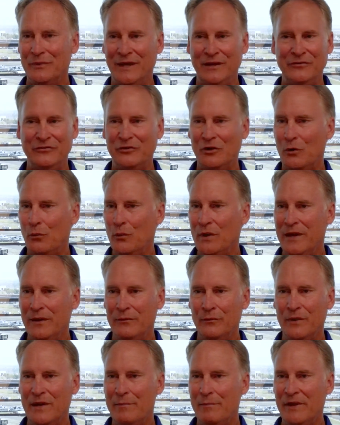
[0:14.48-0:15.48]
and so we,
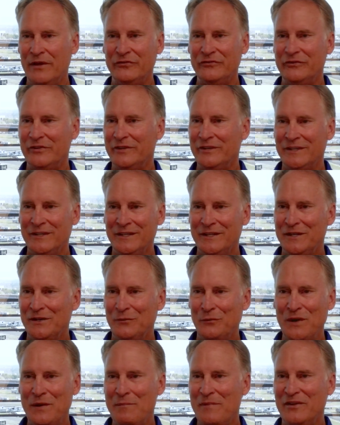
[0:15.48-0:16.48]
we missed
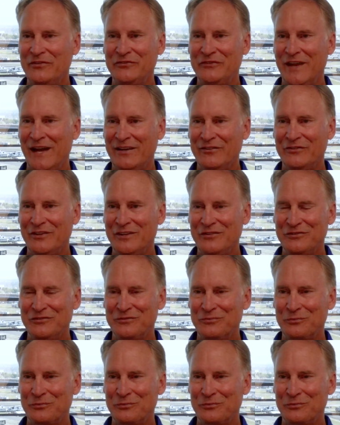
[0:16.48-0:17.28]
we missed Texas.